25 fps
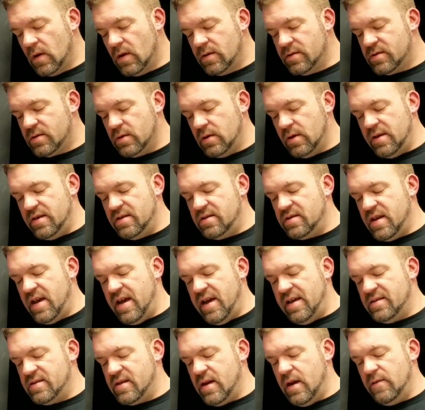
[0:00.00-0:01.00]
So these
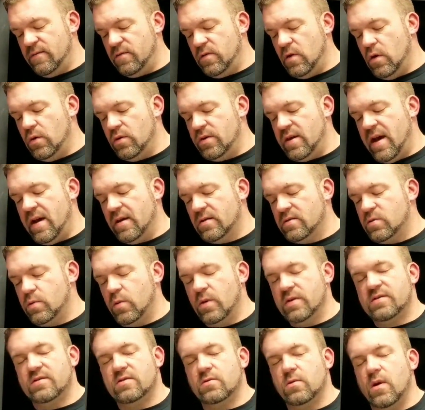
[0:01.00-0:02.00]
days I have no doubts
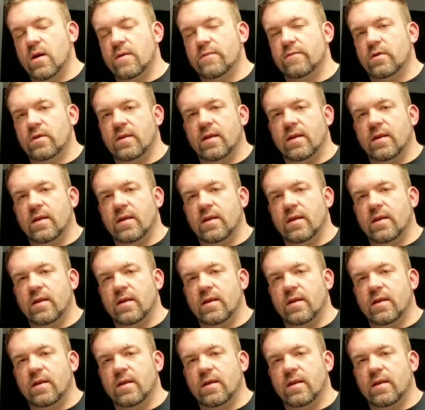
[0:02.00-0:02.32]
whatsoever